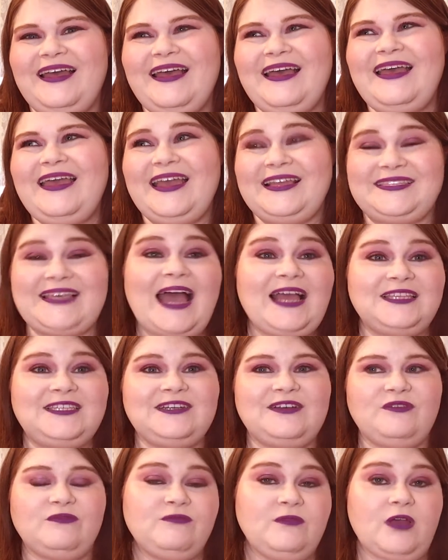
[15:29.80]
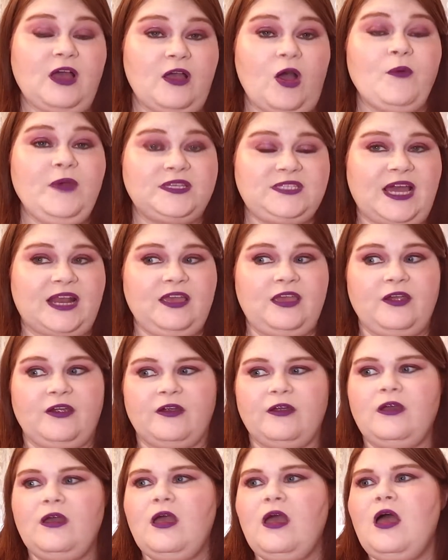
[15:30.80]
It sat a
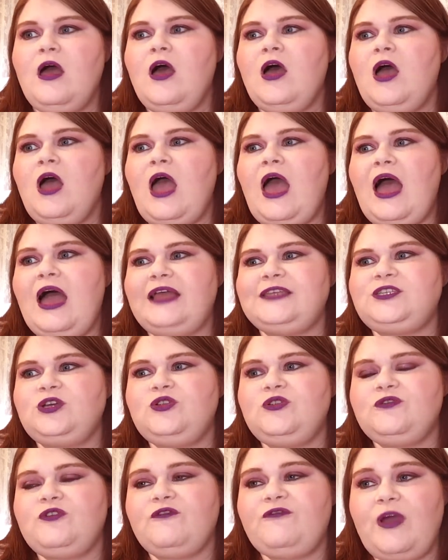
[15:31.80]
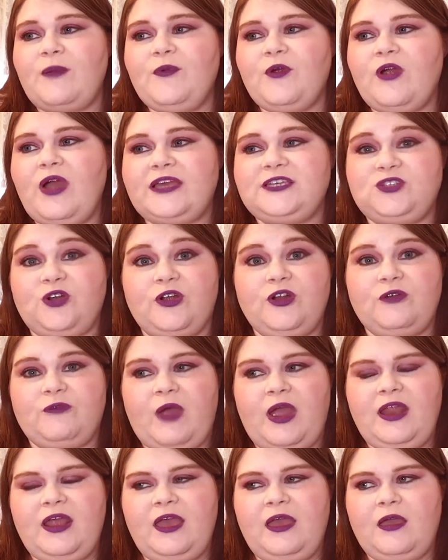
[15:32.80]
year. And so November, I started
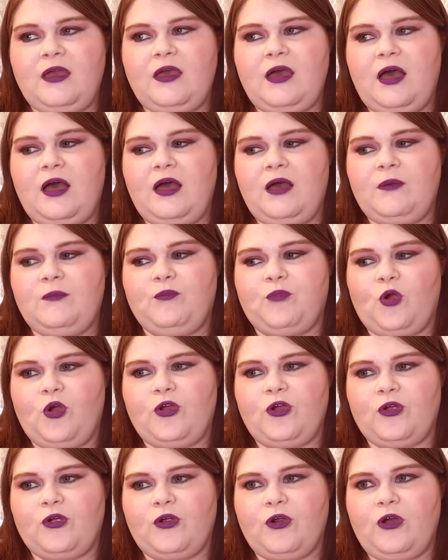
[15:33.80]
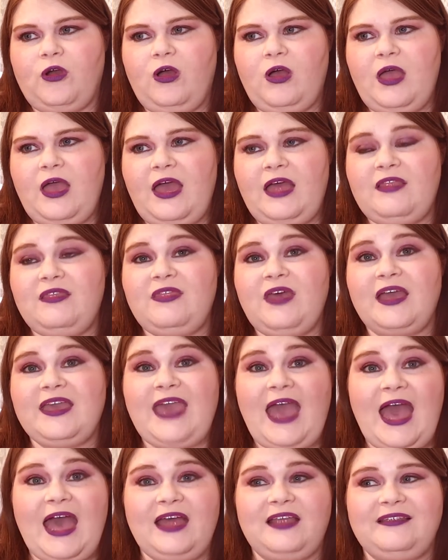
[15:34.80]
writing Broken Girl. And
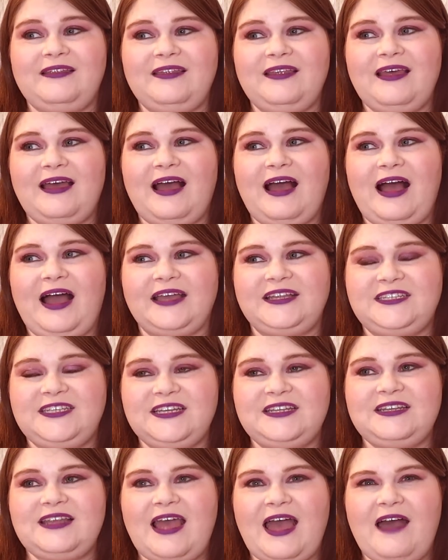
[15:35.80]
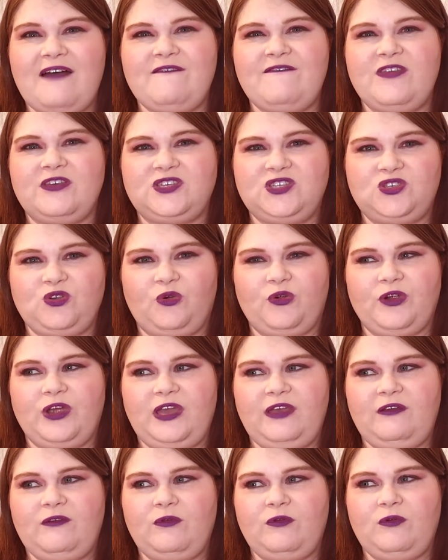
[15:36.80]
again, I didn't have the
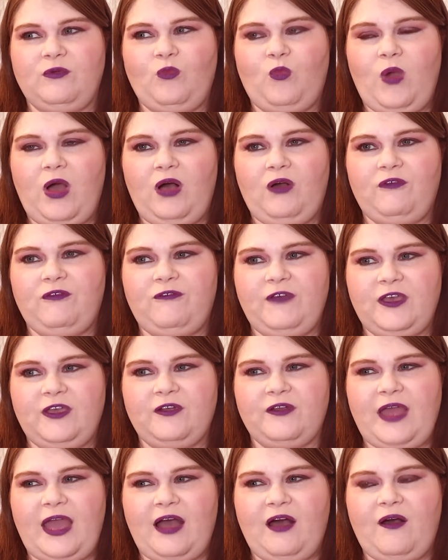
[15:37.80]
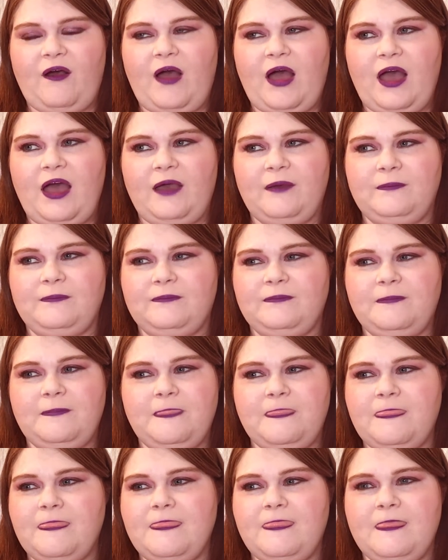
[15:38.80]
story well figured out.
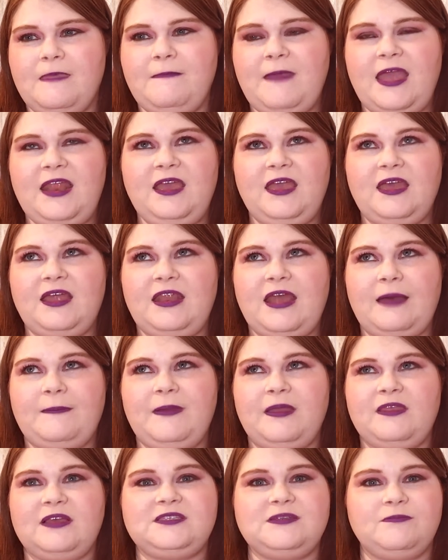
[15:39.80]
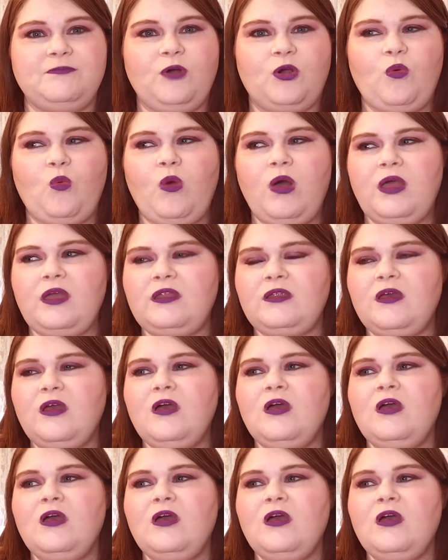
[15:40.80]
The Manny kidnapping that's in book 1,